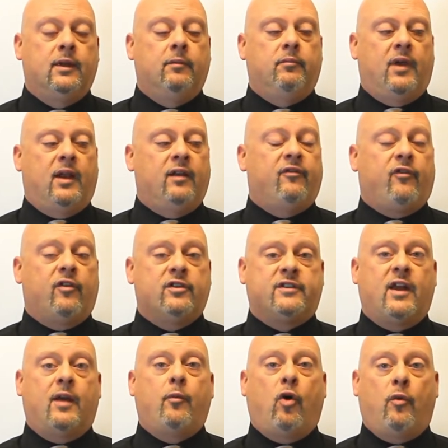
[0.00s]
Many
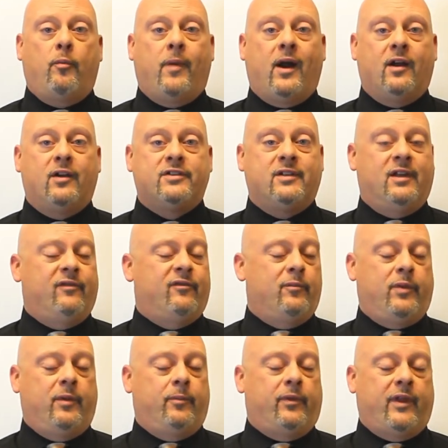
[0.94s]
first-time home buyers and even
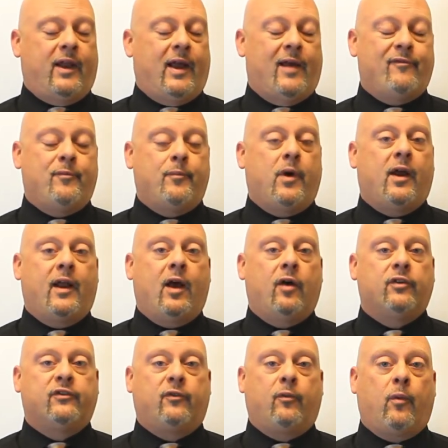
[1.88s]
people that haven't bought a
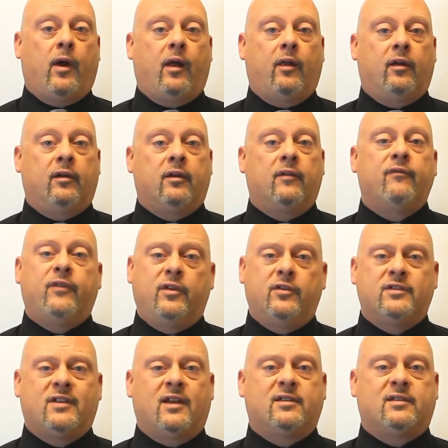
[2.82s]
house for a while are
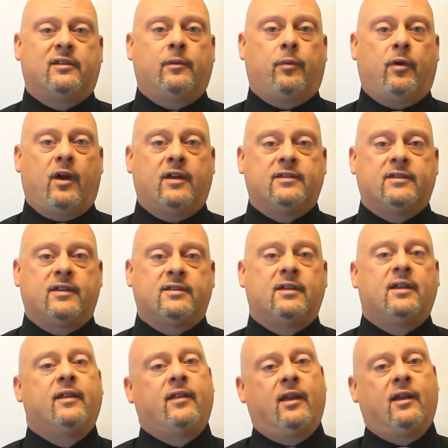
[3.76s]
confused as to the process,
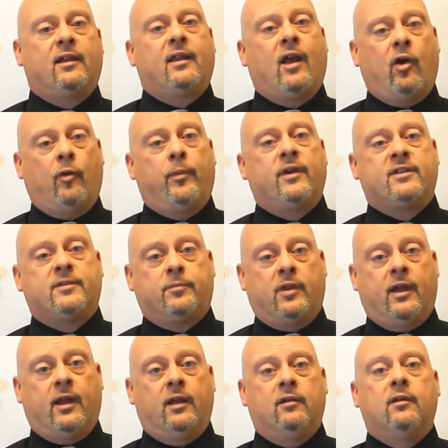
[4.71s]
and I'd like to help
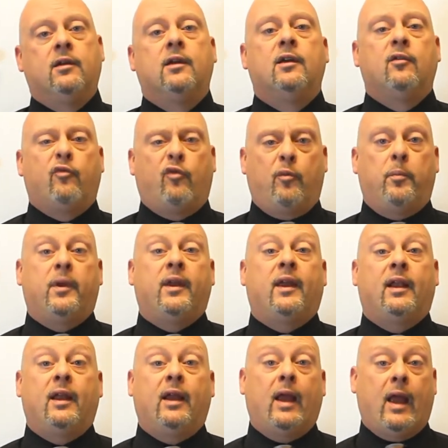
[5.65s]
explain from
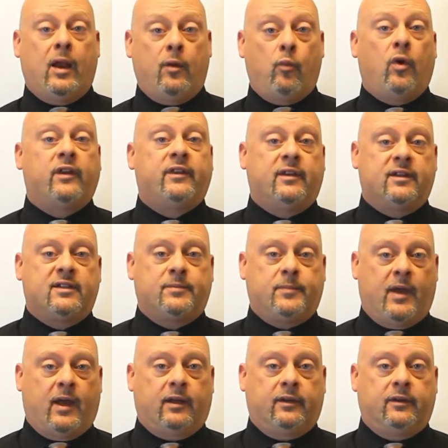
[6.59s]
beginning to end what to
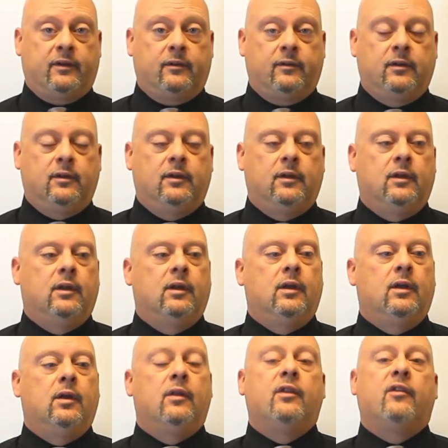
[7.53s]
expect.
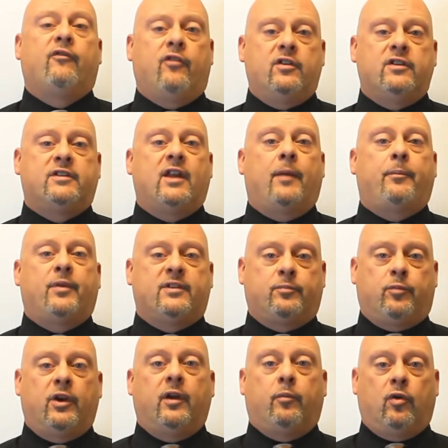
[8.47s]
The first step is
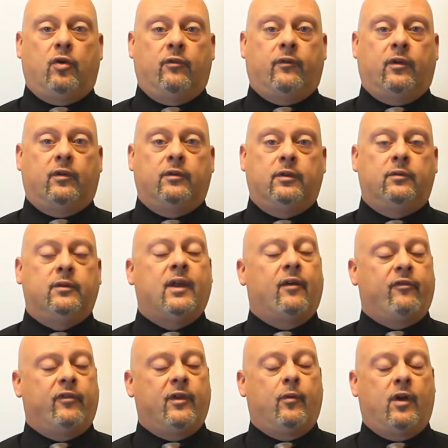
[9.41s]
pre-approval. You
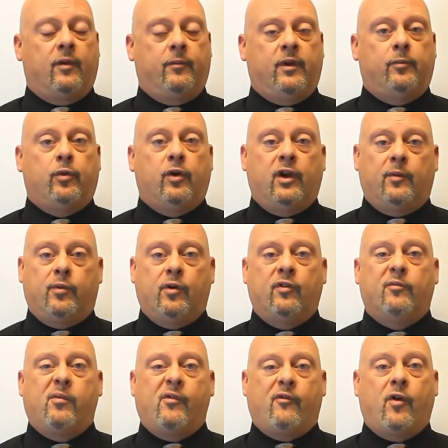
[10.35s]
definitely want to be
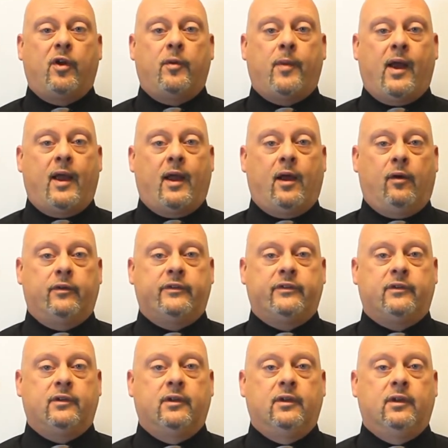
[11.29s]
pre-approved before you buy a
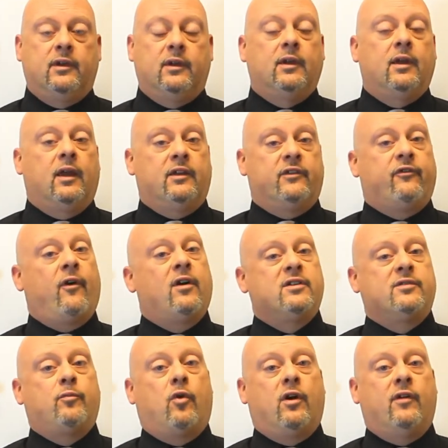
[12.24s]
house. As far
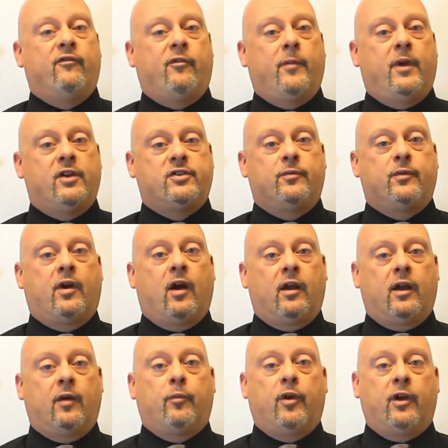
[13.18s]
as more information
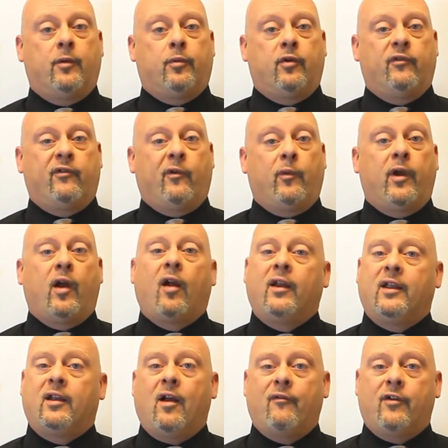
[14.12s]
regarding a pre-approval, we
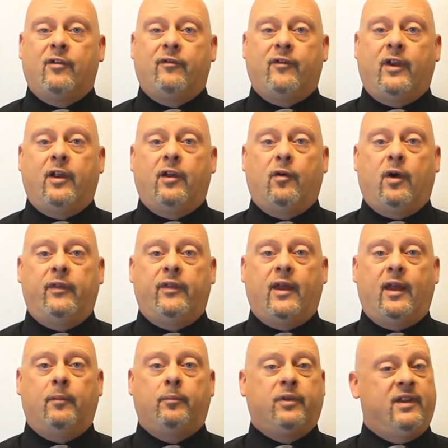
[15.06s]
already covered a video on
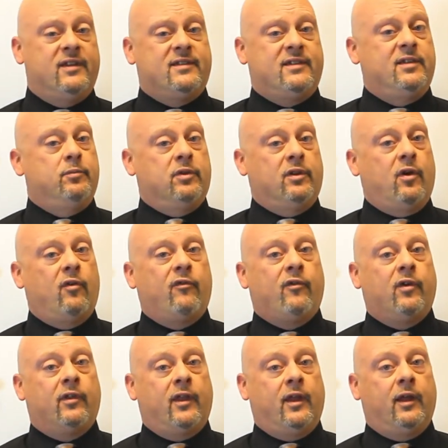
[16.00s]
that. Please see below
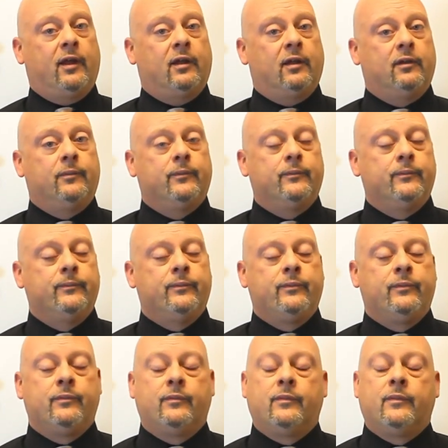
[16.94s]
for a link.
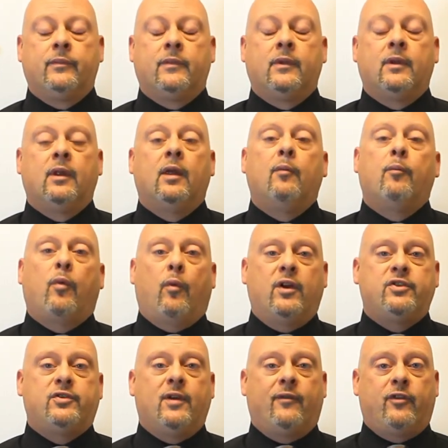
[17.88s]
But
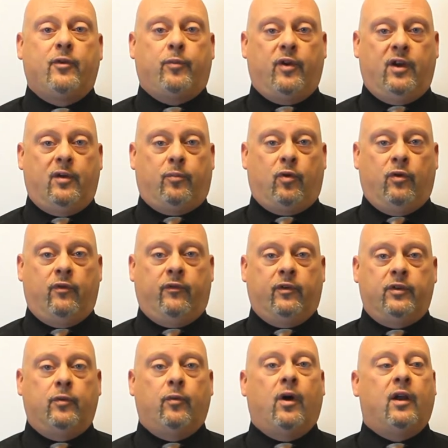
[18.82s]
once you have the pre-approval,
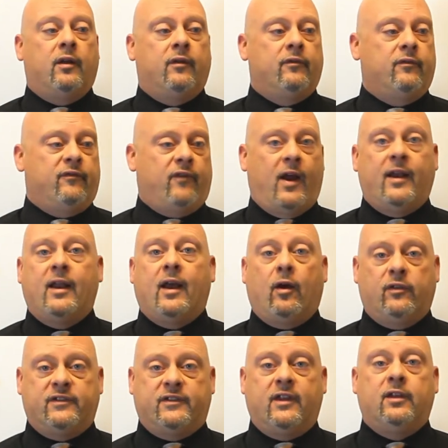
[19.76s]
you want to find a
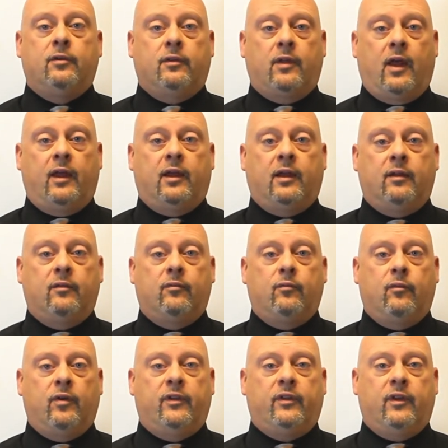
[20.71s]
house that you like,
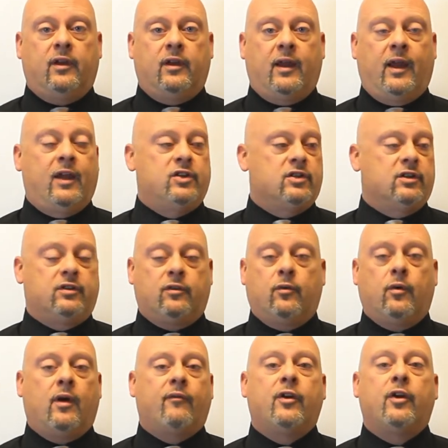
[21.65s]
and with an agent or
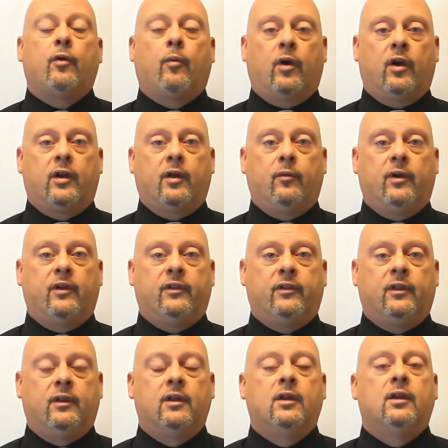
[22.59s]
whoever you're working
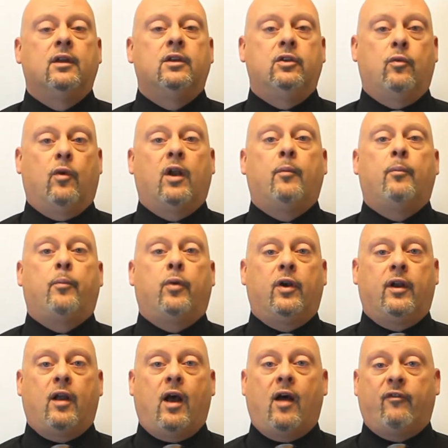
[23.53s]
with, you want to put
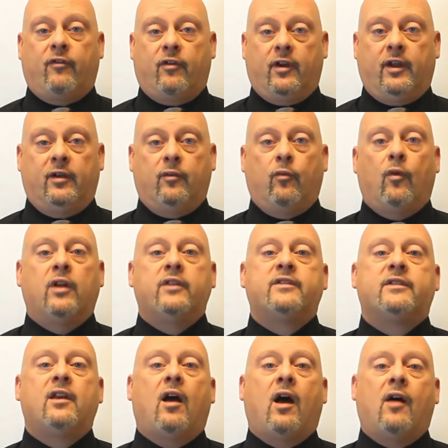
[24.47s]
an offer in.
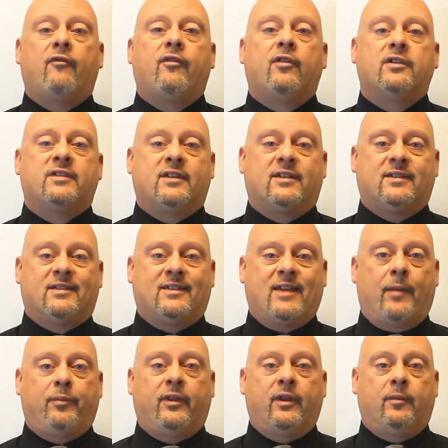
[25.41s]
Once the offer is
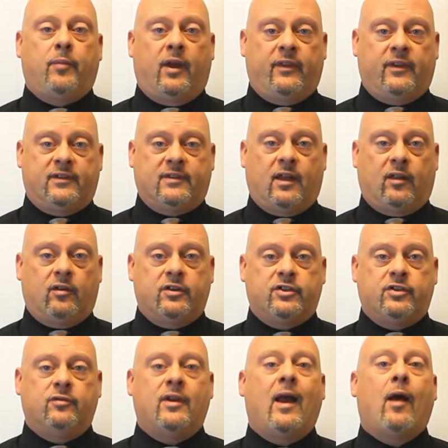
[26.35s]
accepted by the
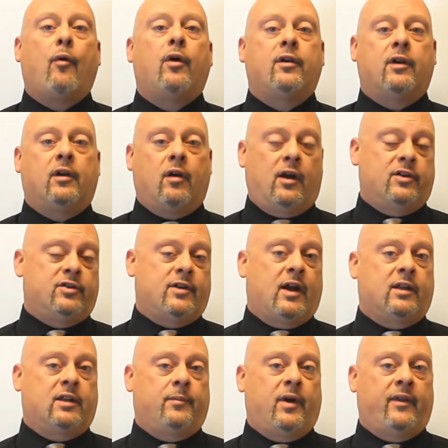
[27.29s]
sellers, you're now under
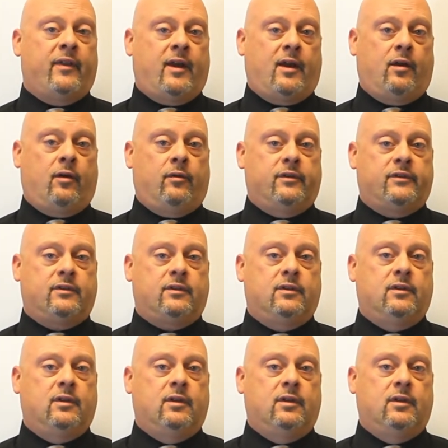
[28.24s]
contract to buy that house.